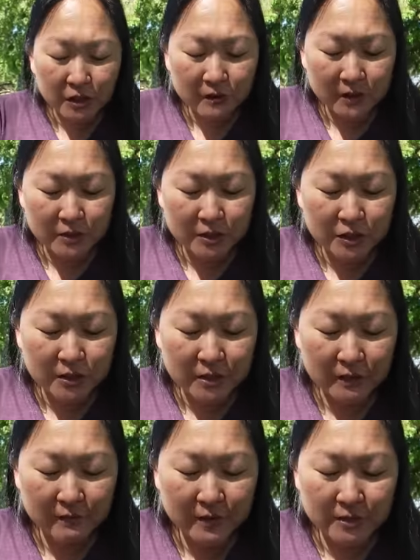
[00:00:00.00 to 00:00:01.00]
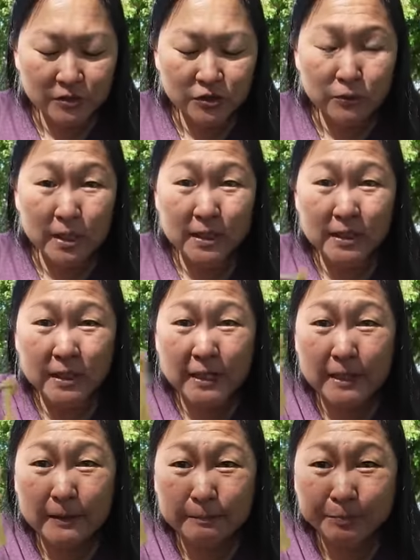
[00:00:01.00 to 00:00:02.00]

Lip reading: The addition of this shredded egg